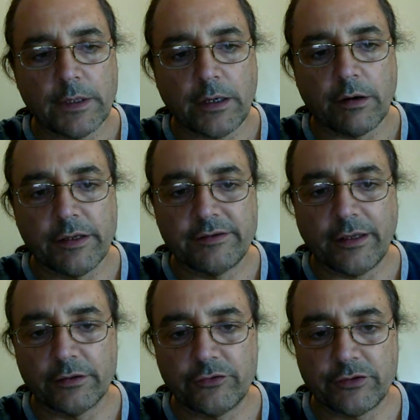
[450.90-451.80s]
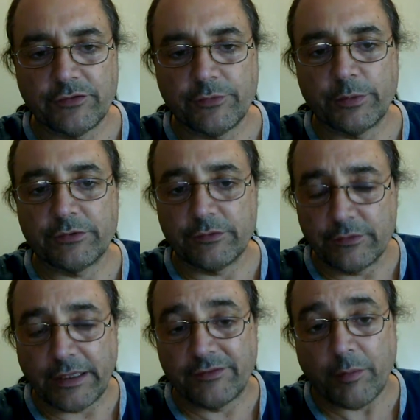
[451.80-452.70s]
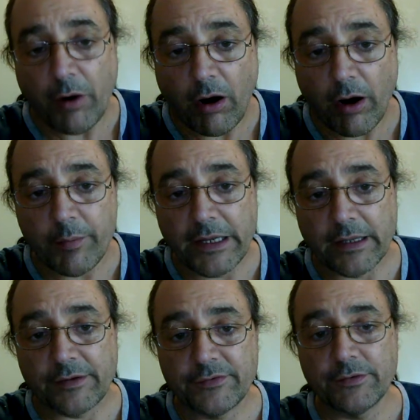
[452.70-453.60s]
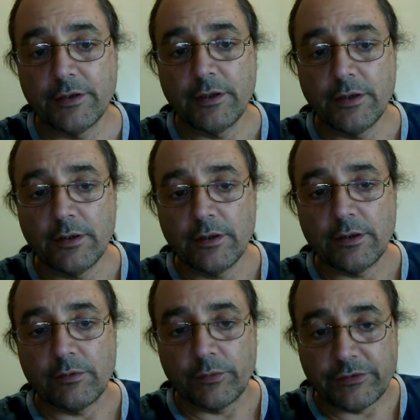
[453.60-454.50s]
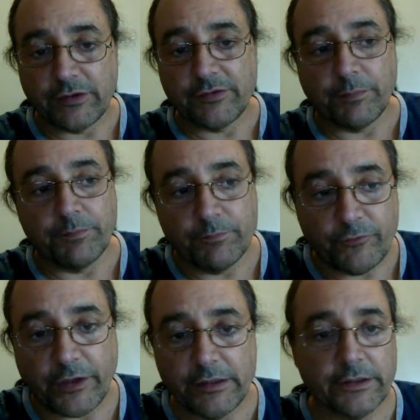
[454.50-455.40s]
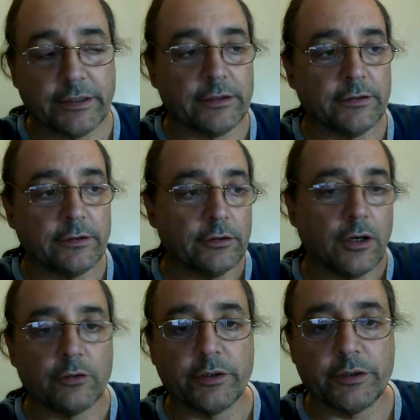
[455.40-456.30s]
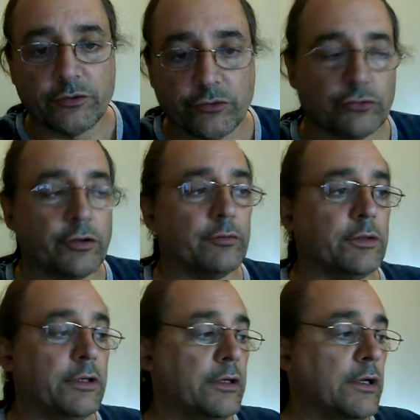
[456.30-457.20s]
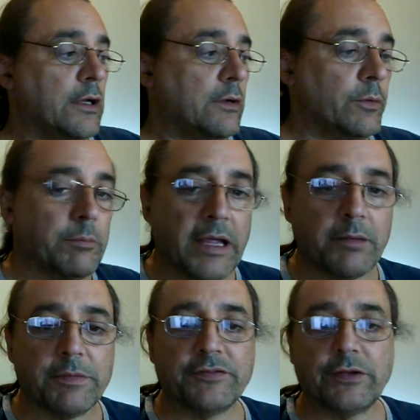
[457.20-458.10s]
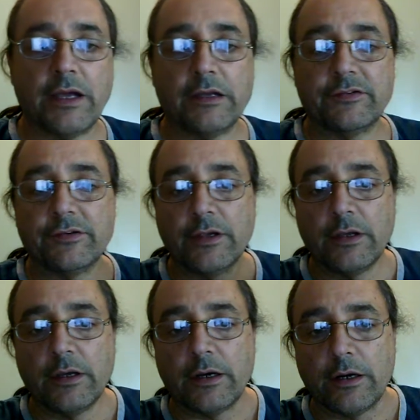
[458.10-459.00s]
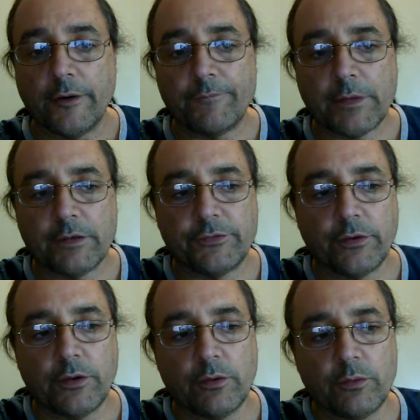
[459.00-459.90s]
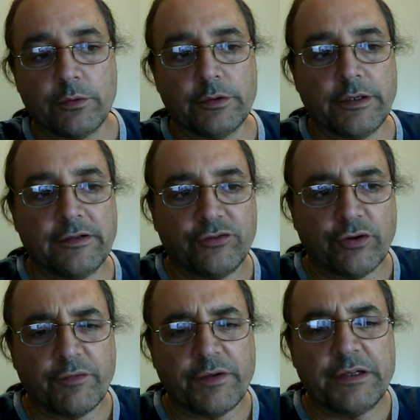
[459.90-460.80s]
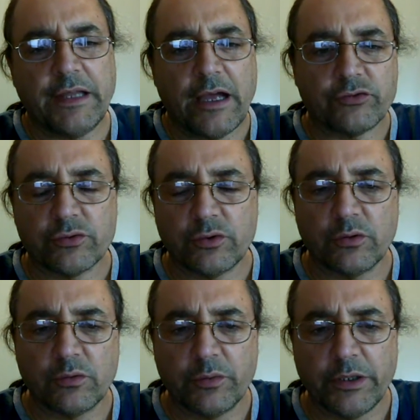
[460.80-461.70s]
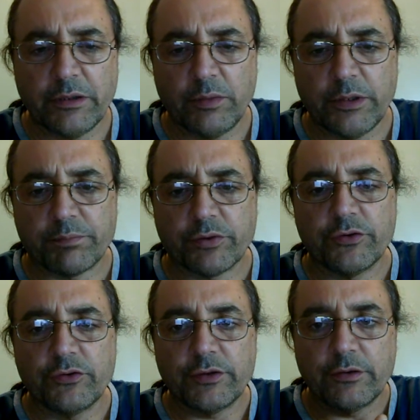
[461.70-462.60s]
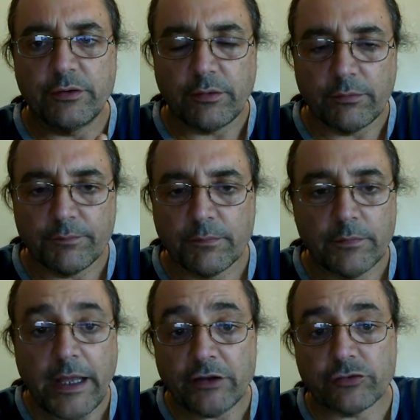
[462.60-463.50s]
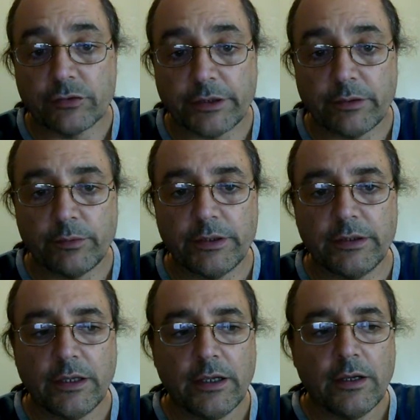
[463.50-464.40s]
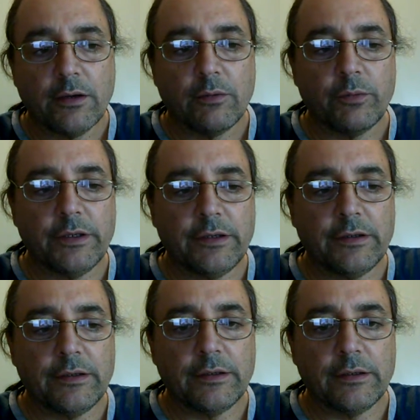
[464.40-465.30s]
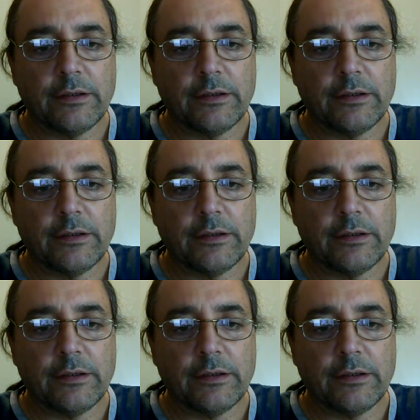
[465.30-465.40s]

intelligence, which ends up harming us, which ends up failing in the long run, in the short run. We make mistakes. So it's sort of a natural, we produce it naturally. We